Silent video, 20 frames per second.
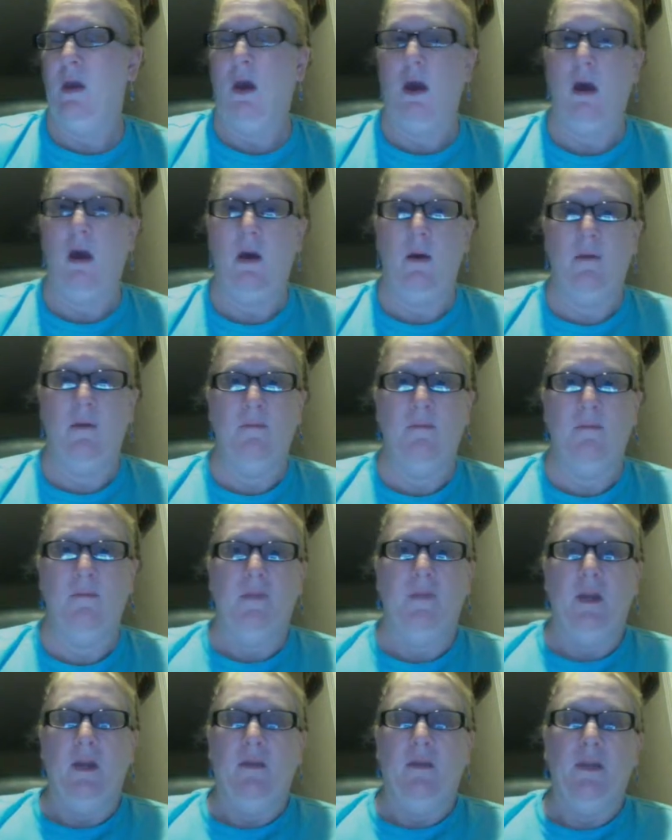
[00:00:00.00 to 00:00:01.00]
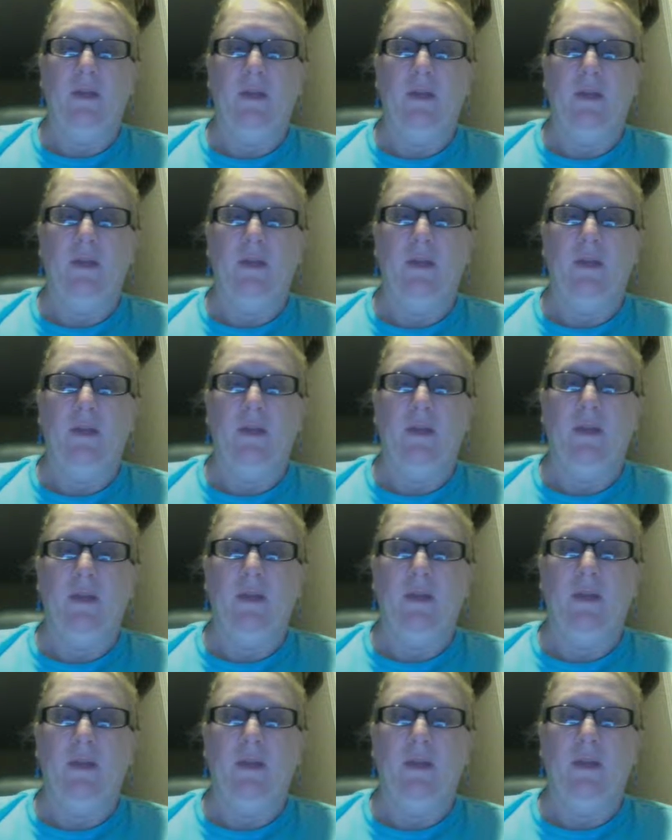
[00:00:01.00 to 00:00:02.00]
There is another
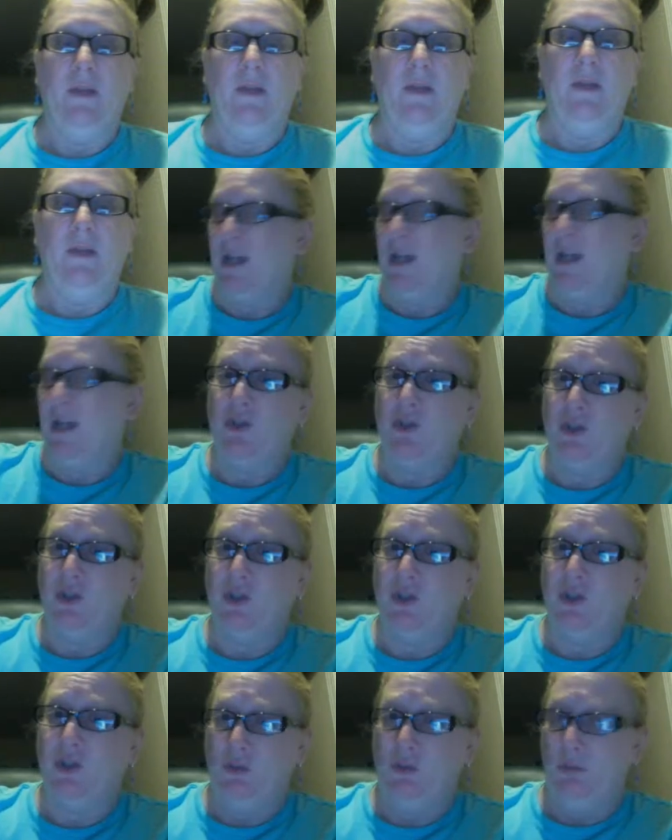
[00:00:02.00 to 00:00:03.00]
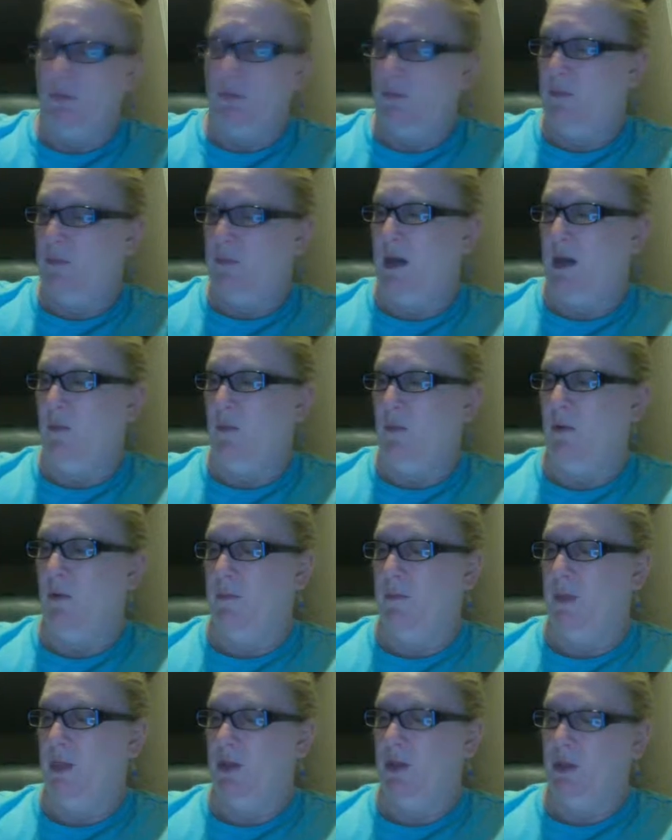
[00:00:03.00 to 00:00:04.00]
section. There's actually two, but I'm going
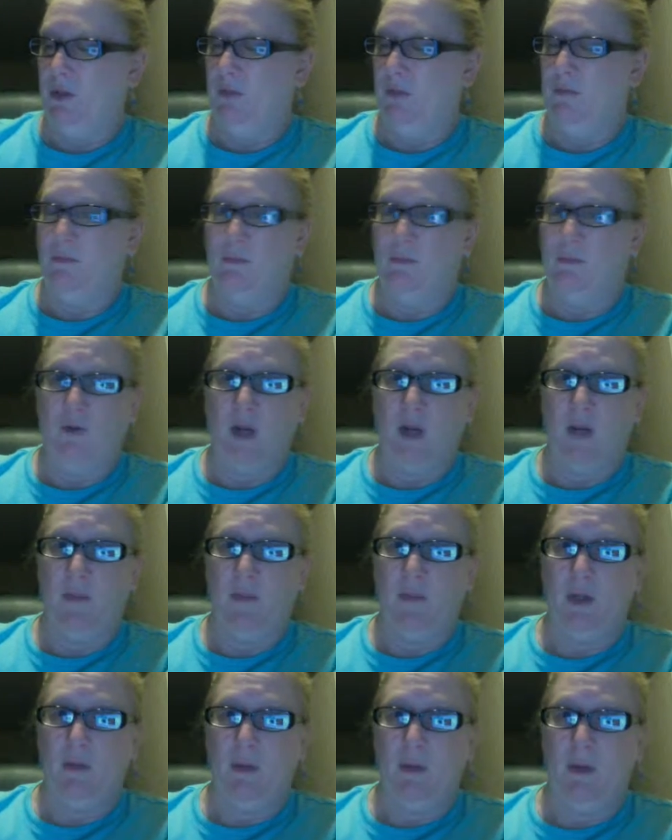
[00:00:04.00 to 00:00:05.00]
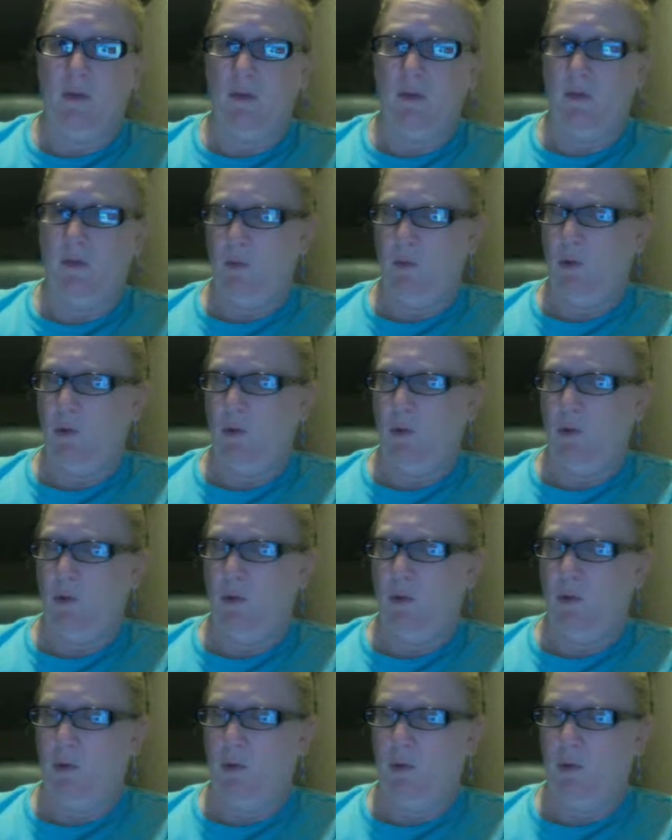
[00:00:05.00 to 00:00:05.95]
to try to mention both of them quickly.